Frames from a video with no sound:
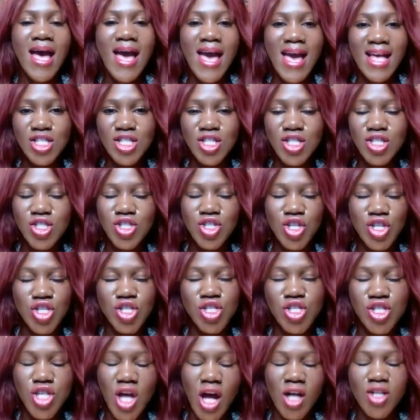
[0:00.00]
It's
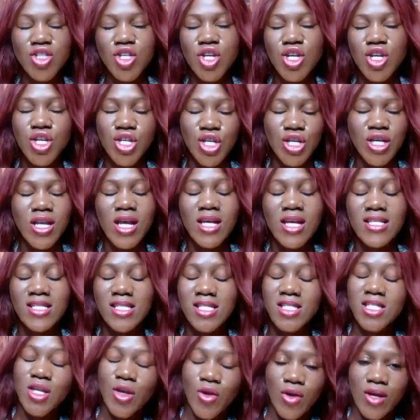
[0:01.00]
just such a good
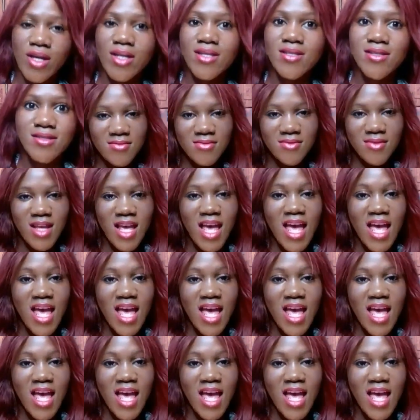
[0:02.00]
series.